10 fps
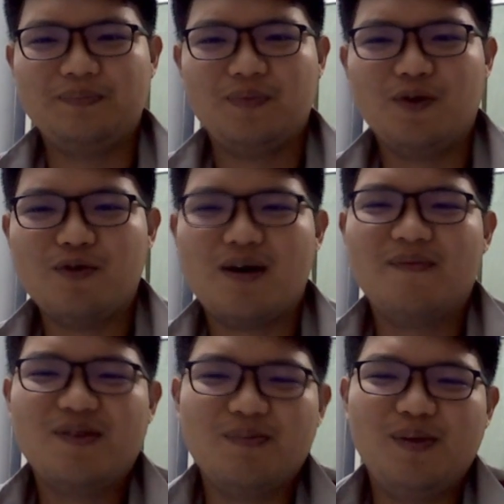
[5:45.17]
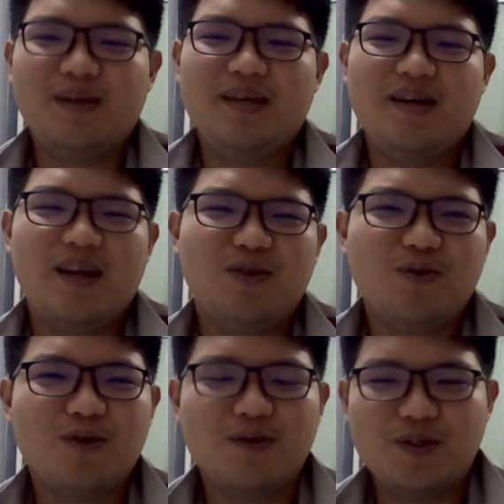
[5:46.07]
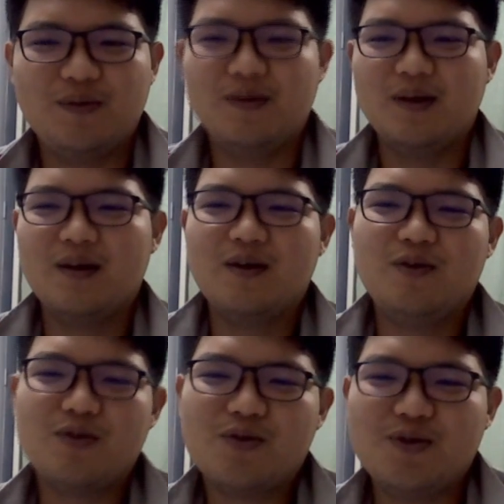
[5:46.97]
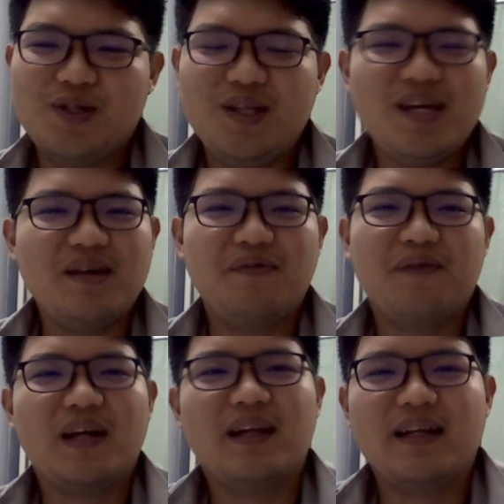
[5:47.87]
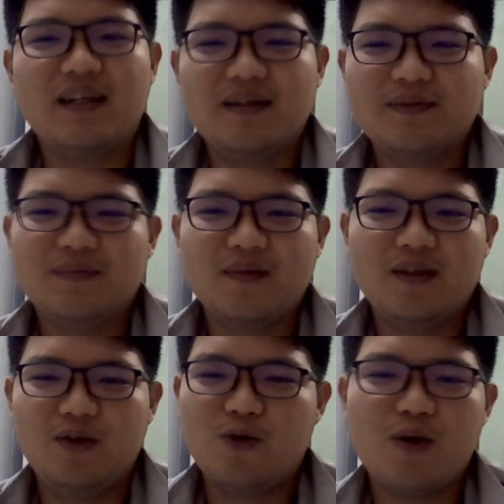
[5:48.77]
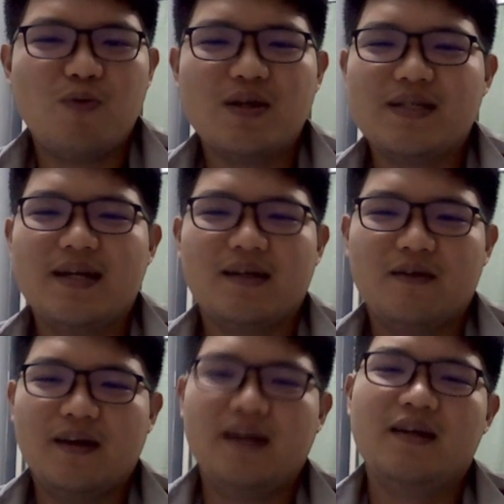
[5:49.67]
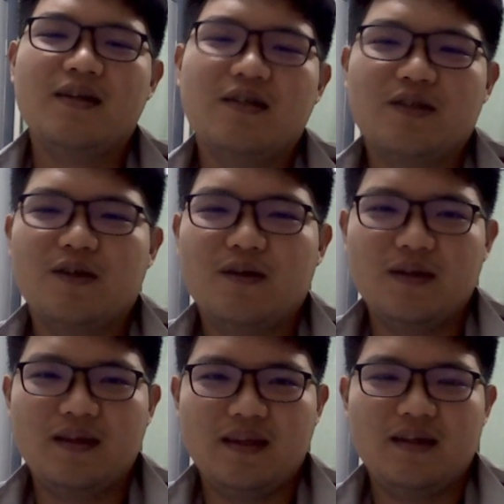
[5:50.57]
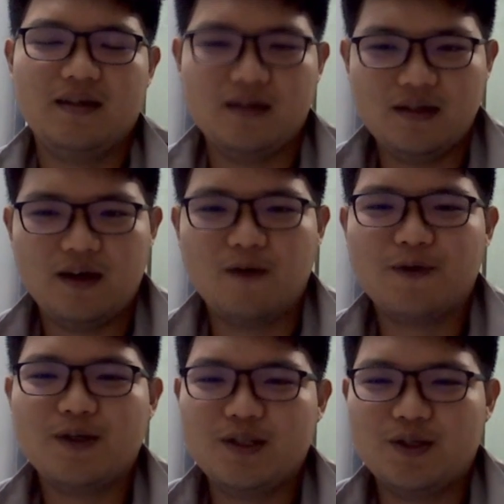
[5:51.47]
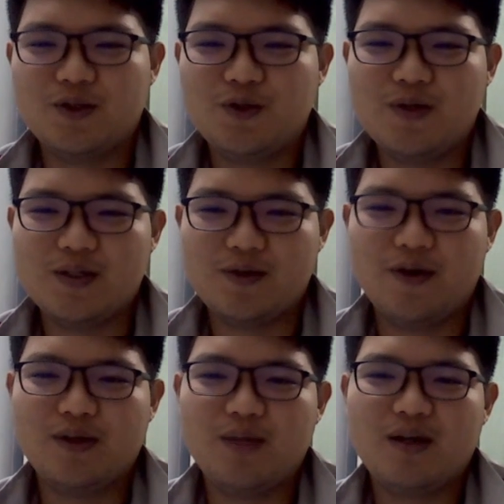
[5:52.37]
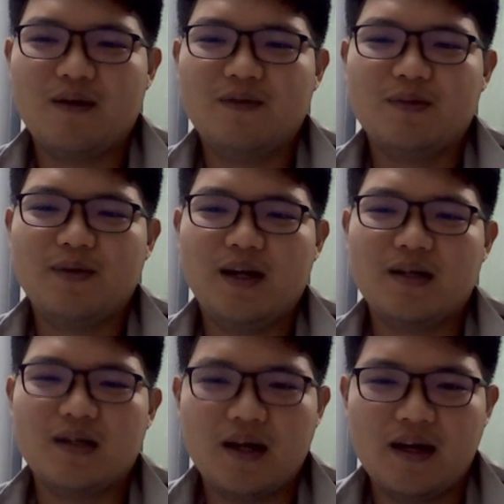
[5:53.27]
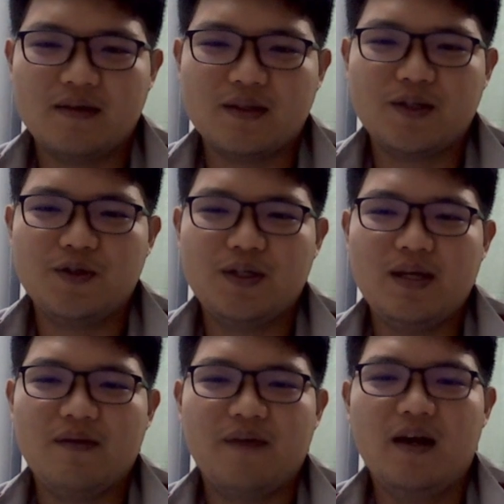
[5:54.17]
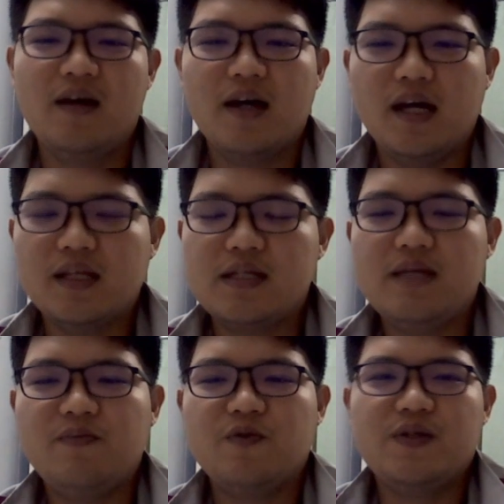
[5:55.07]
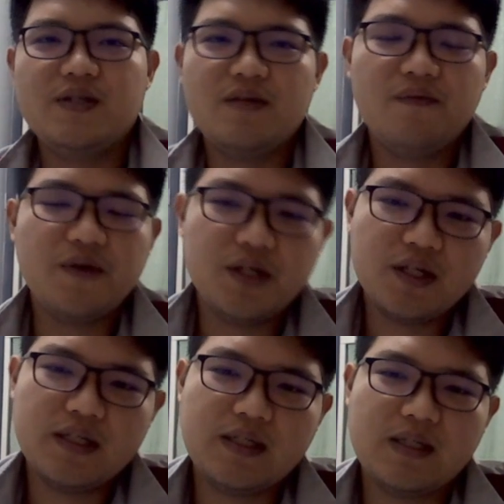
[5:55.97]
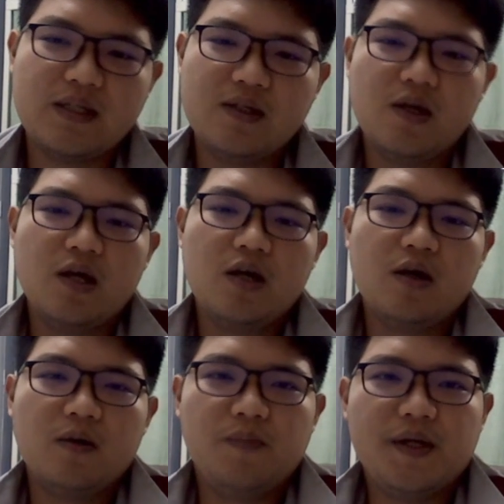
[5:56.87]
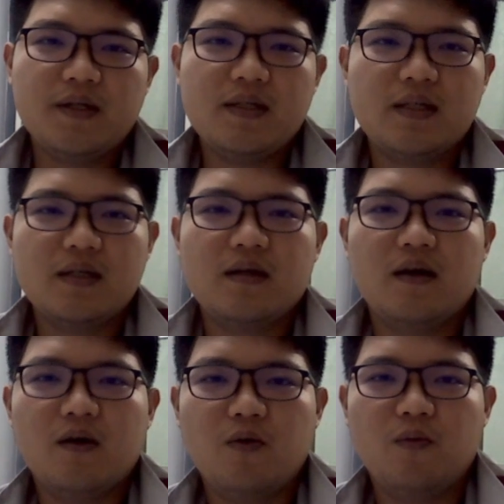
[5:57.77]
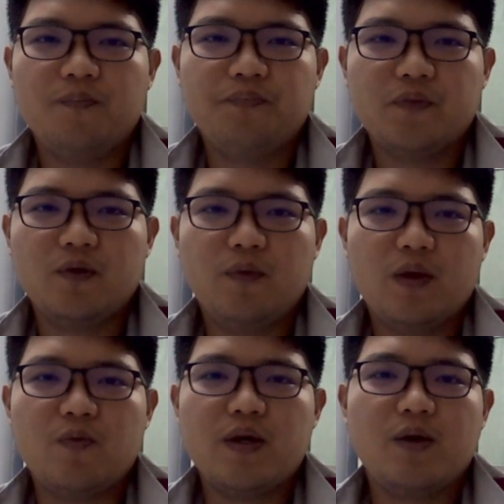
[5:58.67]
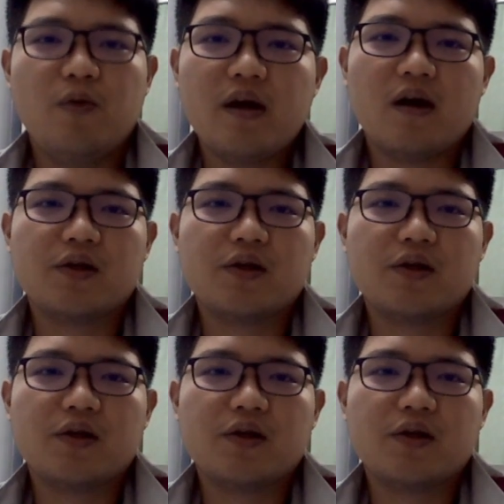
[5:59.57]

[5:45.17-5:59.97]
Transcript: comfortability and no cushioning effect, like no one wants that. Okay, so of course your shoe is going to be comfortable and it has a cushioning effect. And the slip resistant features is because when we wear our